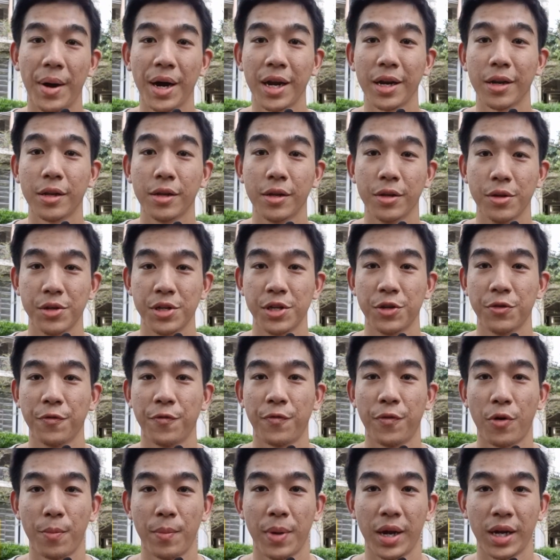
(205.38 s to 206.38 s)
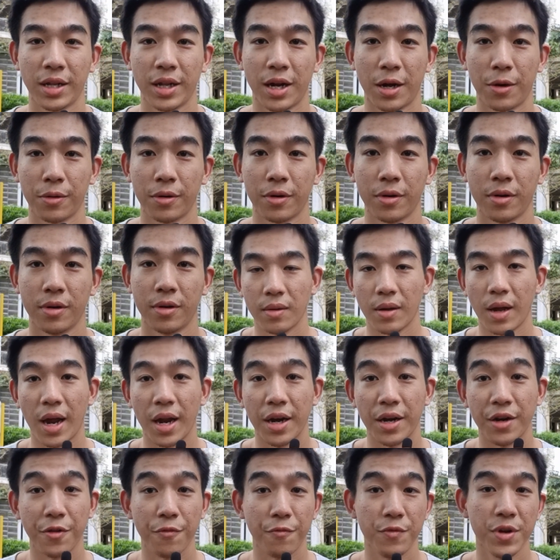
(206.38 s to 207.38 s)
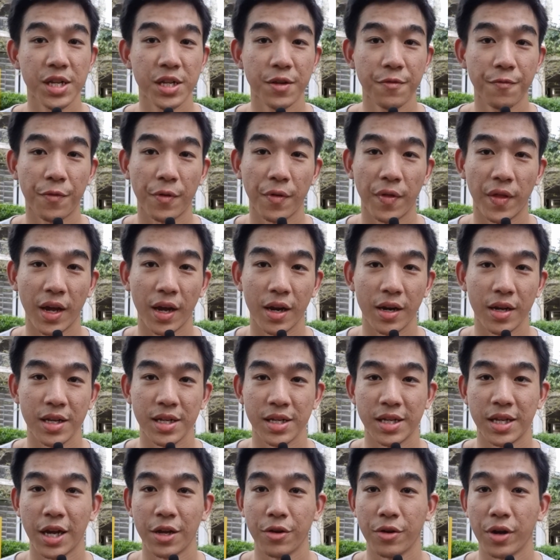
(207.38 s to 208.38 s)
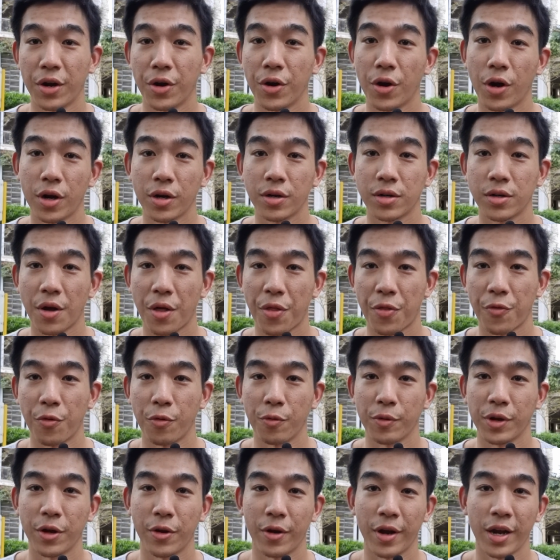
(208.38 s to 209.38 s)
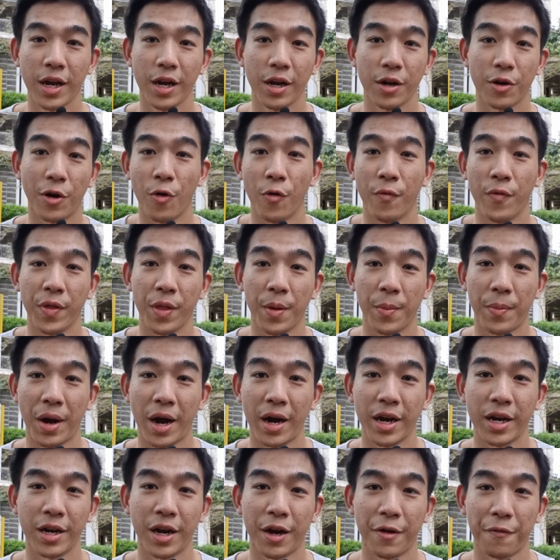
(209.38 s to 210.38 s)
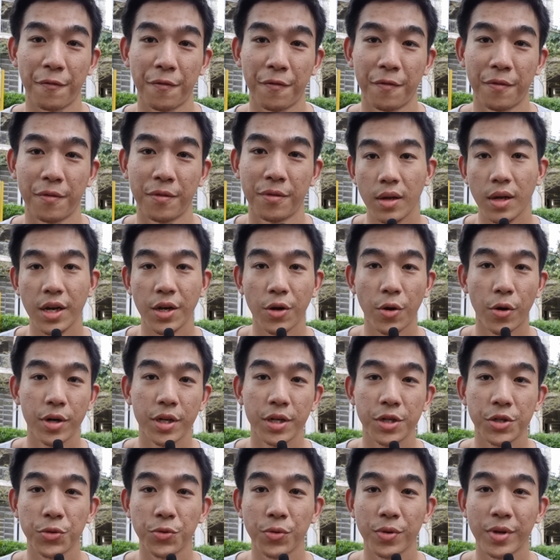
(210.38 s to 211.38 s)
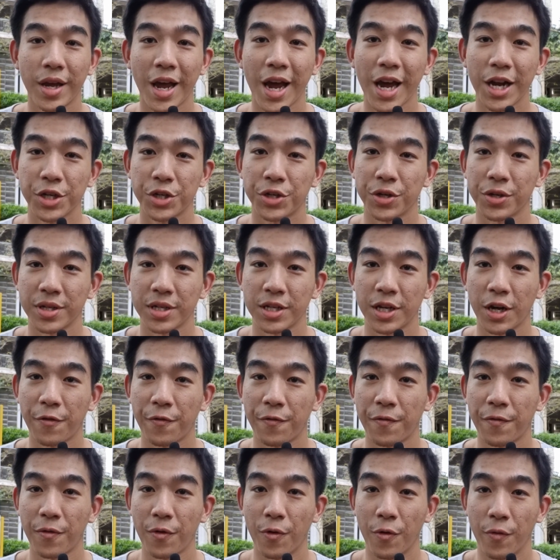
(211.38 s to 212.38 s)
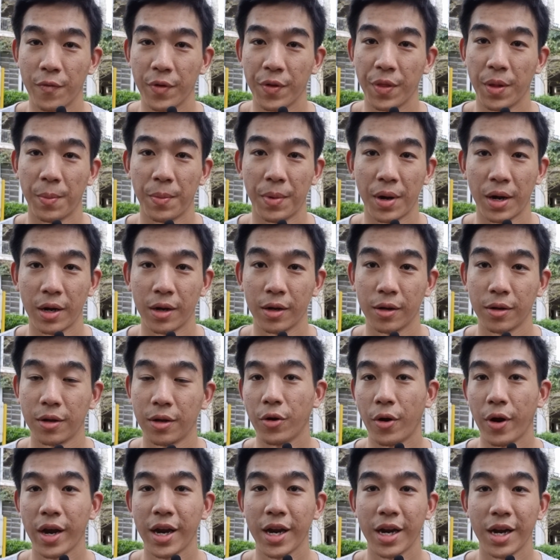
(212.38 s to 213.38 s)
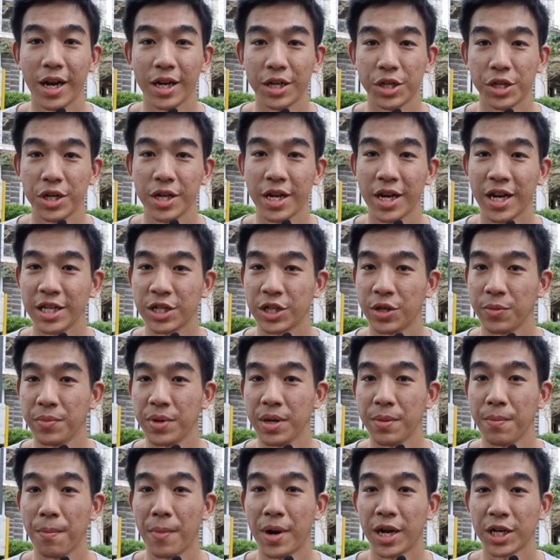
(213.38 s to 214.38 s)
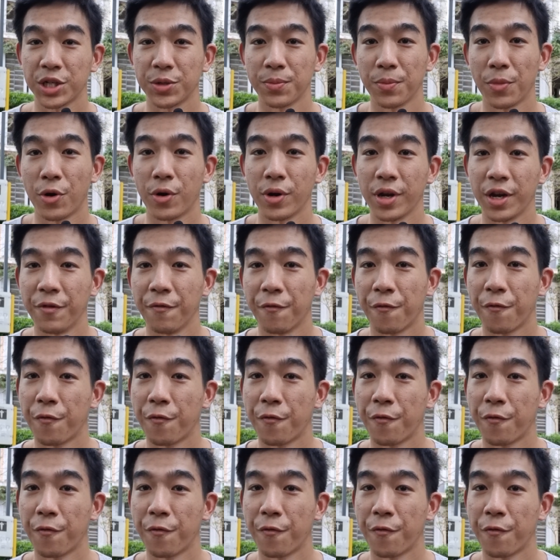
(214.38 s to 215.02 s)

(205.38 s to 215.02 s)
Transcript: but you still fall back down. And the reason for that is that you're not throwing your head over the bar enough. In order to catch yourself over the bar, your head actually has to be much more in